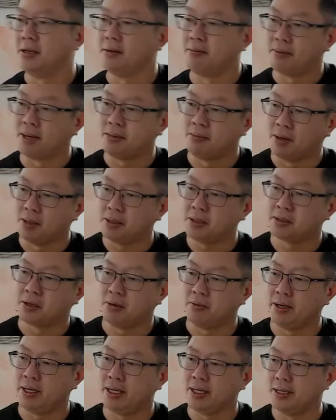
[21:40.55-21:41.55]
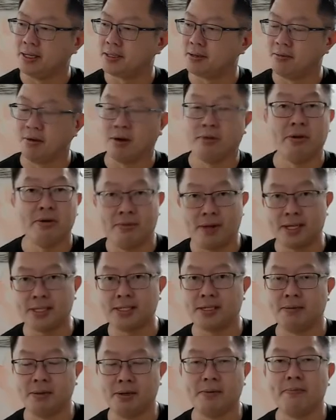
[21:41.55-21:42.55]
But model drawing is very
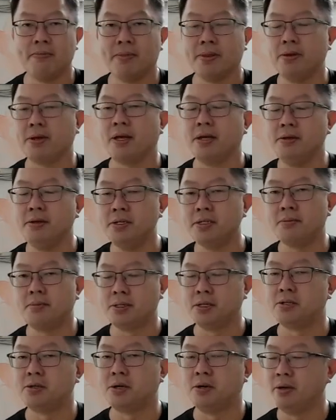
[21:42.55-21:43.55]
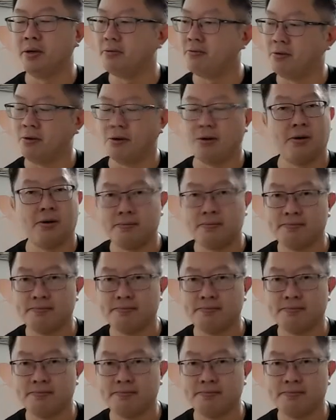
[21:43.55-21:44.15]
flexible. You can use model drawing for